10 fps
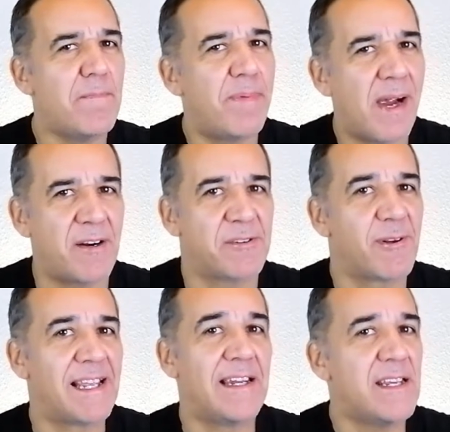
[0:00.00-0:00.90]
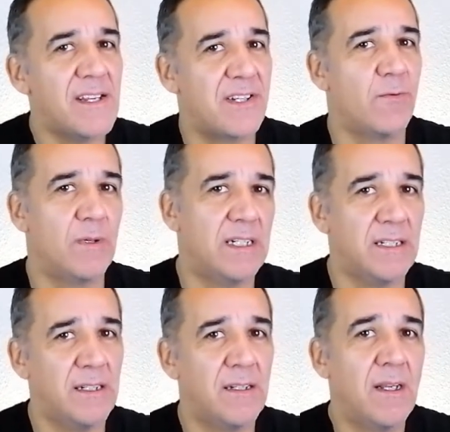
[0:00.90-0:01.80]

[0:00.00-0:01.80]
apparently an easy one